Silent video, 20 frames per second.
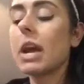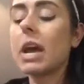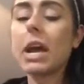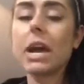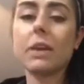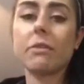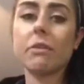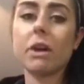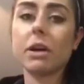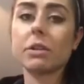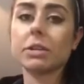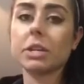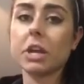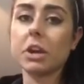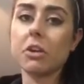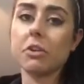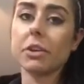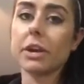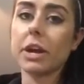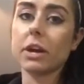and rounding
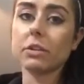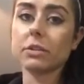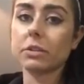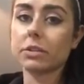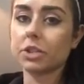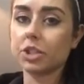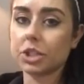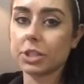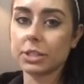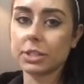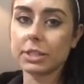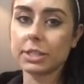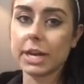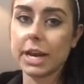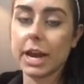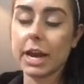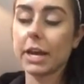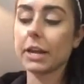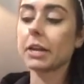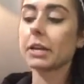your delts just a
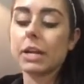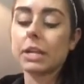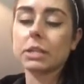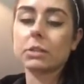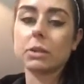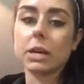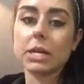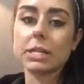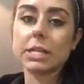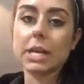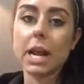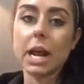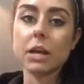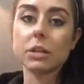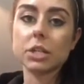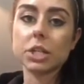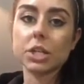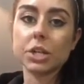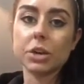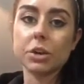tad. That's what I set
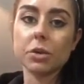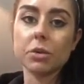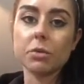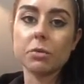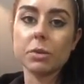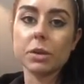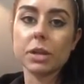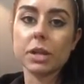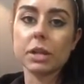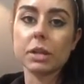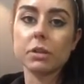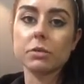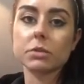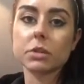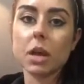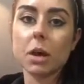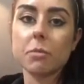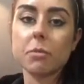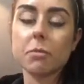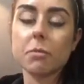out to do within those
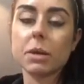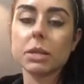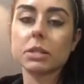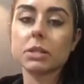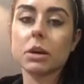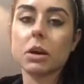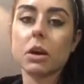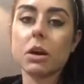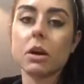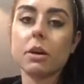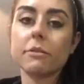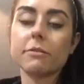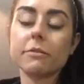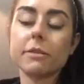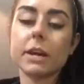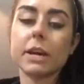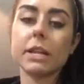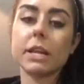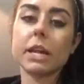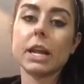couple months off,
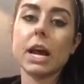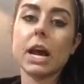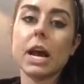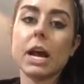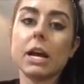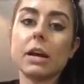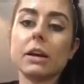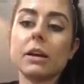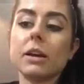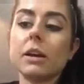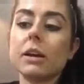and then I